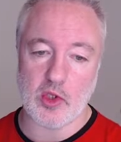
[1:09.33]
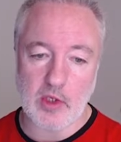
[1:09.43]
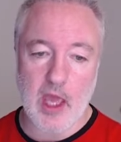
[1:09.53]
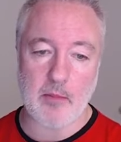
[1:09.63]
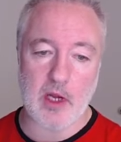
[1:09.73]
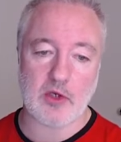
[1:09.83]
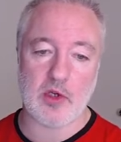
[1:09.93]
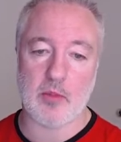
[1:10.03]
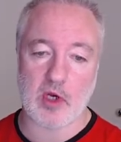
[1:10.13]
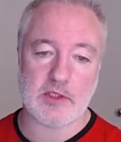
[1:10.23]
UK
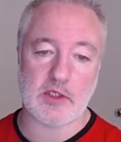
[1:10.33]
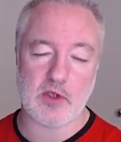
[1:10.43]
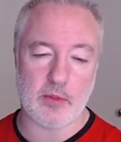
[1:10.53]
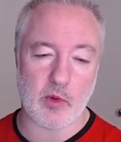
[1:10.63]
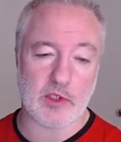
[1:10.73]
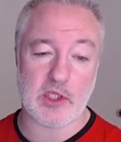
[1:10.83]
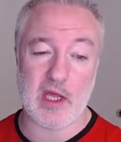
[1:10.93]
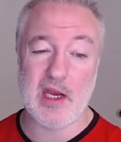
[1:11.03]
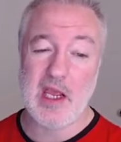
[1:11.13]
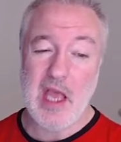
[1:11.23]
monetary policy, so I'll be watching
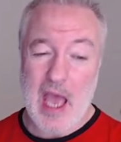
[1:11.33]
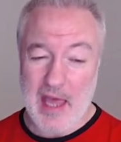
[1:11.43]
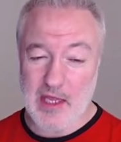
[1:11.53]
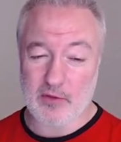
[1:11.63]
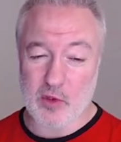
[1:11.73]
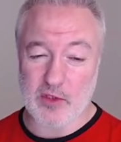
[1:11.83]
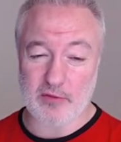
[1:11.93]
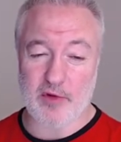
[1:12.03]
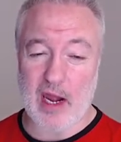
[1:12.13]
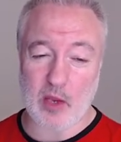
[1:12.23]
that. And then of course on
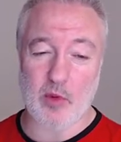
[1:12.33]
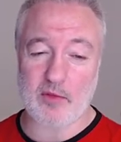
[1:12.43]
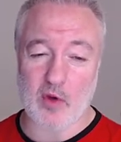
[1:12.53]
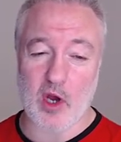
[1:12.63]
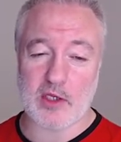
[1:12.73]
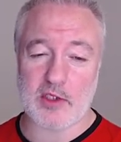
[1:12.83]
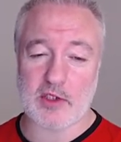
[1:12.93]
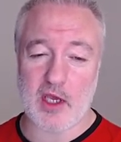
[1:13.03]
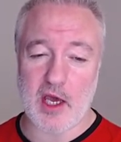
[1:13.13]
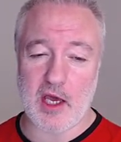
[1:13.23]
Friday we've got
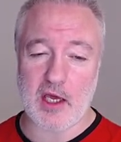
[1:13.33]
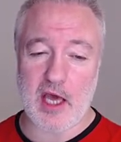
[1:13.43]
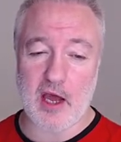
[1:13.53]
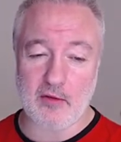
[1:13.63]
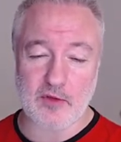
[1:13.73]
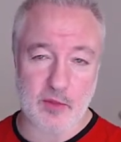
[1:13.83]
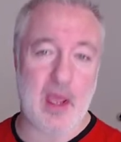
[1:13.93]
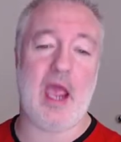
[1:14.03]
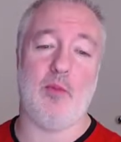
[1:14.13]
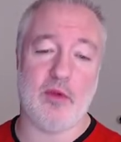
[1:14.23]
out of
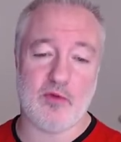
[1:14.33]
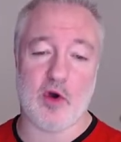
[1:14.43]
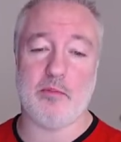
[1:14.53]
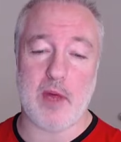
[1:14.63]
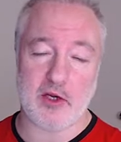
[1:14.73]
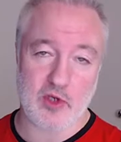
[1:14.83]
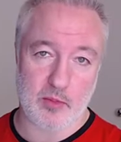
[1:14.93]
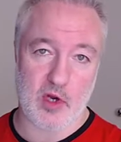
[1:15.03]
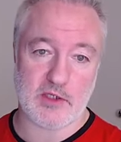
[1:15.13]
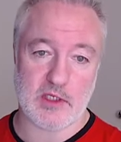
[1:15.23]
Japan, we've got monetary
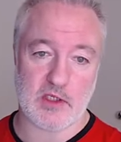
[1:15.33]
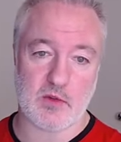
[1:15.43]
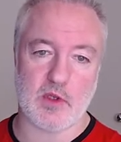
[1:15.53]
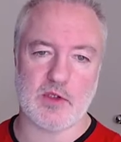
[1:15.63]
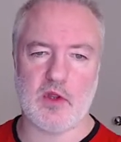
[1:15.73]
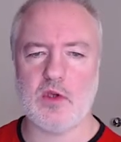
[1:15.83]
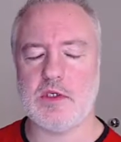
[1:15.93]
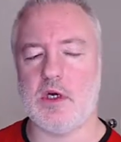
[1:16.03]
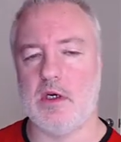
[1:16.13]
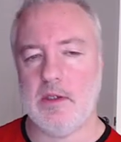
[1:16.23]
policy as well. So those
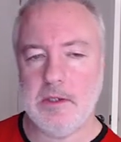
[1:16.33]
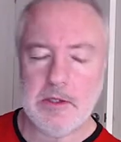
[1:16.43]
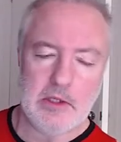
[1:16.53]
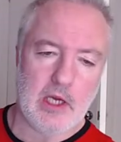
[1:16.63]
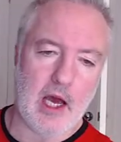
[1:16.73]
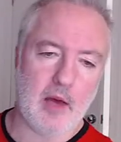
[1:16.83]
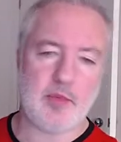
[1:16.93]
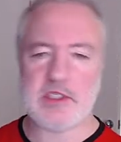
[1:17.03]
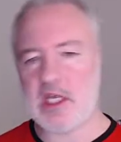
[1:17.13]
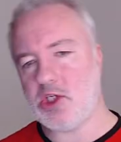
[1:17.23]
are
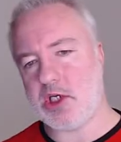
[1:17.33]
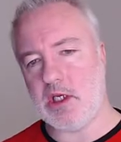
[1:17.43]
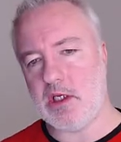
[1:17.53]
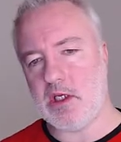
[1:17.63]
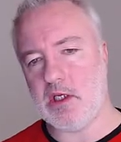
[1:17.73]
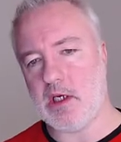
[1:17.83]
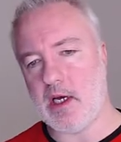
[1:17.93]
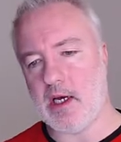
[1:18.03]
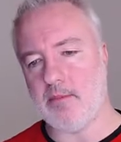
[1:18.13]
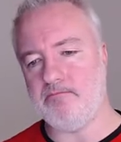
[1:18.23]
potentially
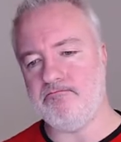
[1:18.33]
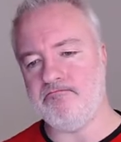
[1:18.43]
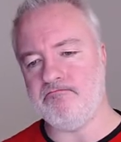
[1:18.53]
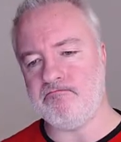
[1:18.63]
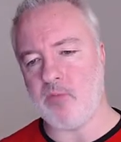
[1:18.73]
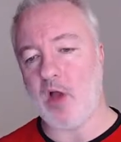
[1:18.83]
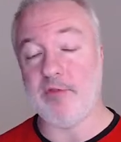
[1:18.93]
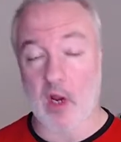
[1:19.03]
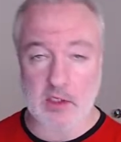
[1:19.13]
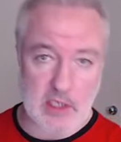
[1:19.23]

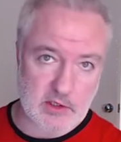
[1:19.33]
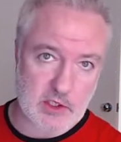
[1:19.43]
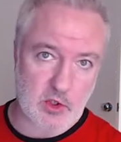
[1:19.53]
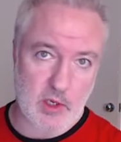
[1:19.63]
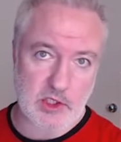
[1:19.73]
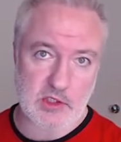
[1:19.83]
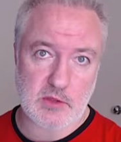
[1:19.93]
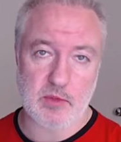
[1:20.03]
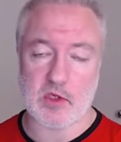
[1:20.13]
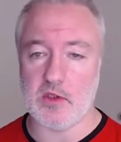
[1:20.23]
volatile situations
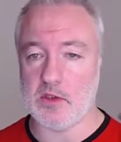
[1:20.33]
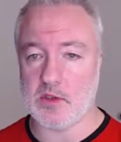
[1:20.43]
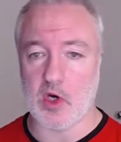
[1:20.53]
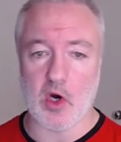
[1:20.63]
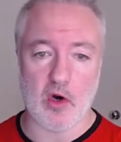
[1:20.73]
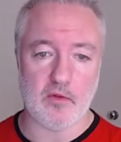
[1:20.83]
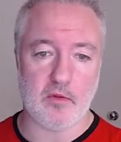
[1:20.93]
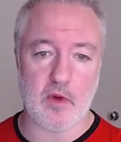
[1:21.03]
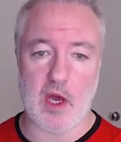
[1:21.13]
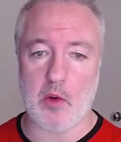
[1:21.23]
because of
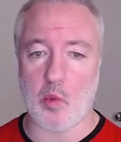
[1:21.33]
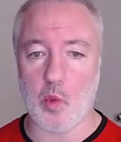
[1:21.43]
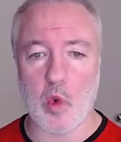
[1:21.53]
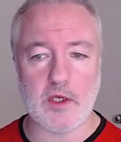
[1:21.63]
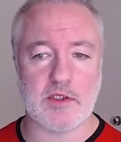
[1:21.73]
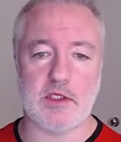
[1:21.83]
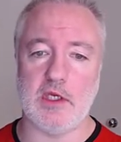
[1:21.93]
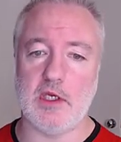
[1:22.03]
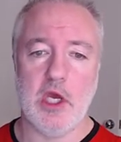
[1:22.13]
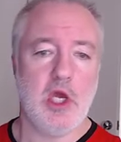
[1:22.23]
what is the